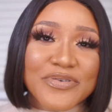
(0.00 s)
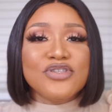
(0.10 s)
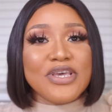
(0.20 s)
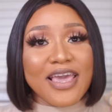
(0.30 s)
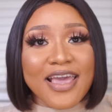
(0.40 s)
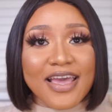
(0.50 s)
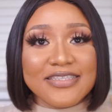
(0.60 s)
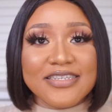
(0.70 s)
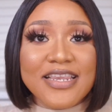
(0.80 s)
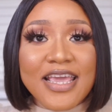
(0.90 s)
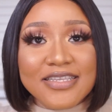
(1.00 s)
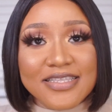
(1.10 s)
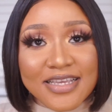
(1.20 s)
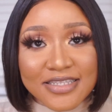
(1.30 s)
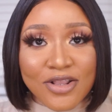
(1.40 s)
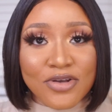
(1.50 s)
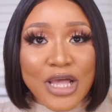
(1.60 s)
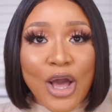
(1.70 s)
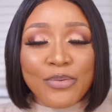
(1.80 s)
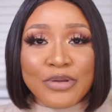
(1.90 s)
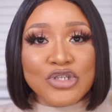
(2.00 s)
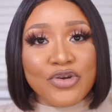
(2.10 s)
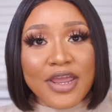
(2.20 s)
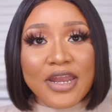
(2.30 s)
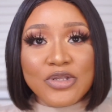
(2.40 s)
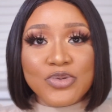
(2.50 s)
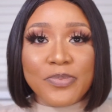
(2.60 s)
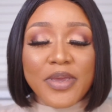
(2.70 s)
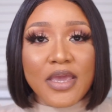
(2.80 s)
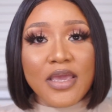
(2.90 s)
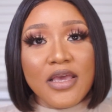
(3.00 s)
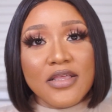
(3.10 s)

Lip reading: So yeah guys, the next NYX gloss I'll be trying out will be